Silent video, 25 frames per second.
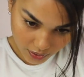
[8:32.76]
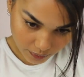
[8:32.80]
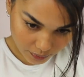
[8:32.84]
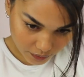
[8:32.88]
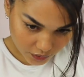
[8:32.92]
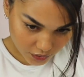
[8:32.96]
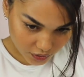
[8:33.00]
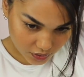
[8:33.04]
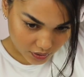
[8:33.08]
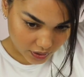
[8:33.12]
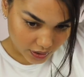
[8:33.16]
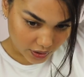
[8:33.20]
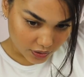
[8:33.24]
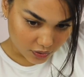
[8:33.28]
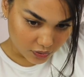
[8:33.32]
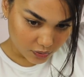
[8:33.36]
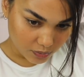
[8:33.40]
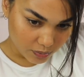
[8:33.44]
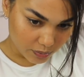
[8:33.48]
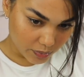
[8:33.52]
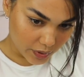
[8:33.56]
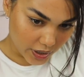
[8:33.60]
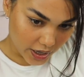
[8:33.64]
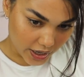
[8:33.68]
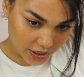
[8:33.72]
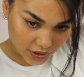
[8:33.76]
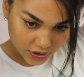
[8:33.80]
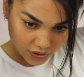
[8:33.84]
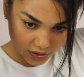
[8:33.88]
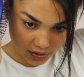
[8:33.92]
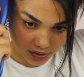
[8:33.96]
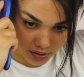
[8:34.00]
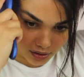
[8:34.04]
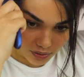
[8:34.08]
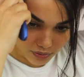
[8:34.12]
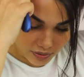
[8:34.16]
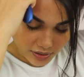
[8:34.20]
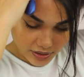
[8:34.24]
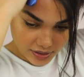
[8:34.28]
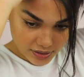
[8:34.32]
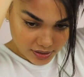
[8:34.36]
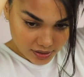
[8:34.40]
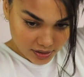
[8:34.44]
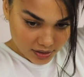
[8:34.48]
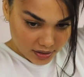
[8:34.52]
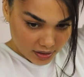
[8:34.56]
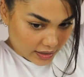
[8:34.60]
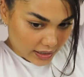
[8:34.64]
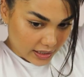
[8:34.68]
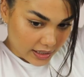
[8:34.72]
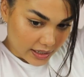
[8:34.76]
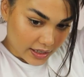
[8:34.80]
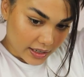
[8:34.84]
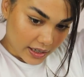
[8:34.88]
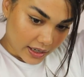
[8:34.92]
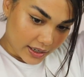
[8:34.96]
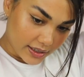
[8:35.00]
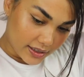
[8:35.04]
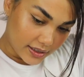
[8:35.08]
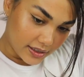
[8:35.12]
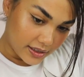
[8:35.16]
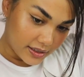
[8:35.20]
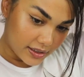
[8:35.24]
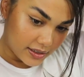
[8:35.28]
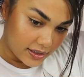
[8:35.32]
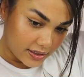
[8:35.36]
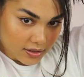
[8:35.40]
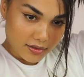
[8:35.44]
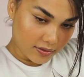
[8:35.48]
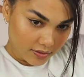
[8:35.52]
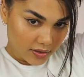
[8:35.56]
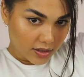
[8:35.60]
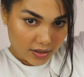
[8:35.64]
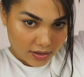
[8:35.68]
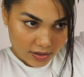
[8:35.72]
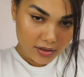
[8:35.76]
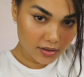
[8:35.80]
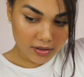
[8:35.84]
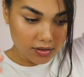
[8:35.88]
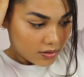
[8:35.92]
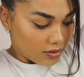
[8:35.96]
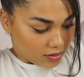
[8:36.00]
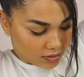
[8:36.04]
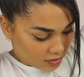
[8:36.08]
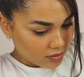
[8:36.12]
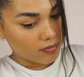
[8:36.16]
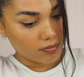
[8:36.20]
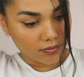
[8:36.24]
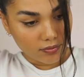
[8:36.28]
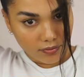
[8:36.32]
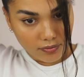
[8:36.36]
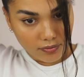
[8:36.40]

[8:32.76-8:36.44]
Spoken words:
I'm just going to brush so it's really nice and sleek.